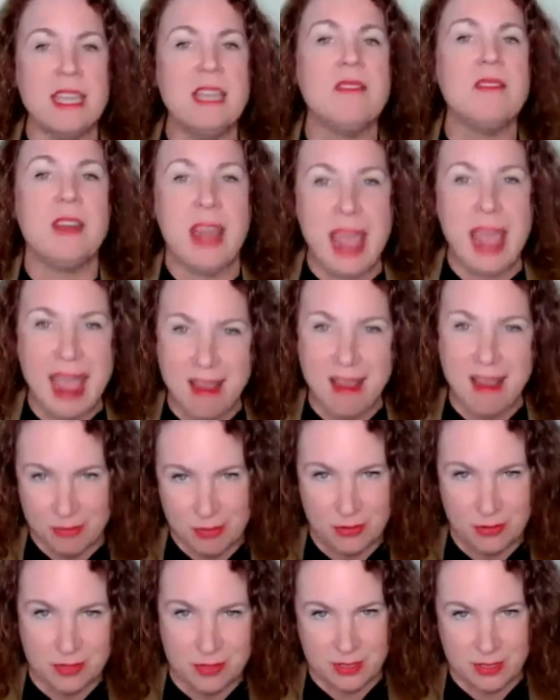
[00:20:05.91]
even
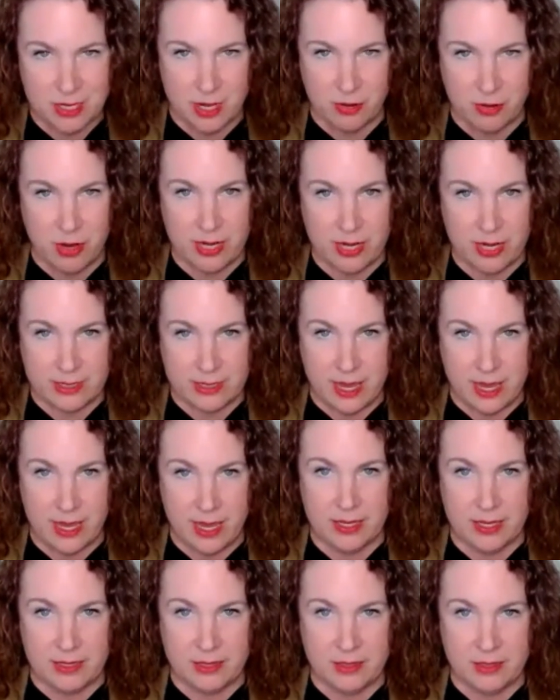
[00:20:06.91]
after this hearing
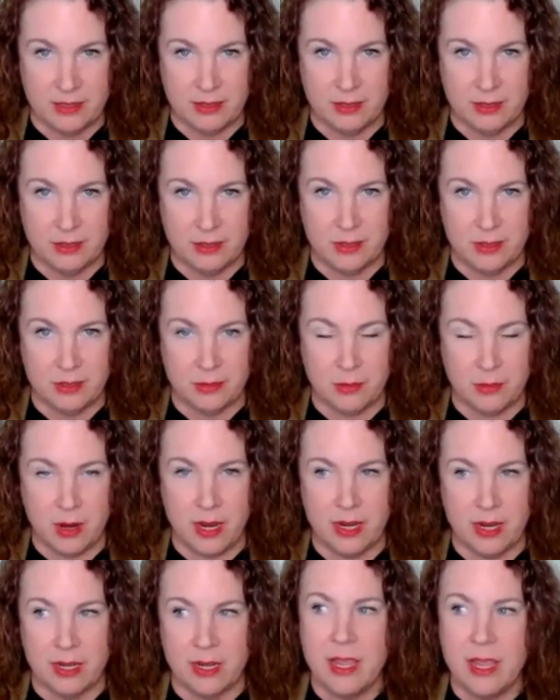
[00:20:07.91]
date,
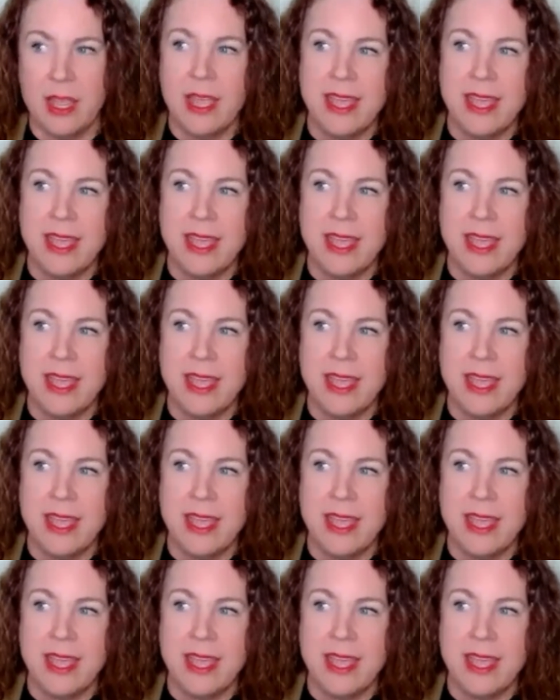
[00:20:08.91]
right?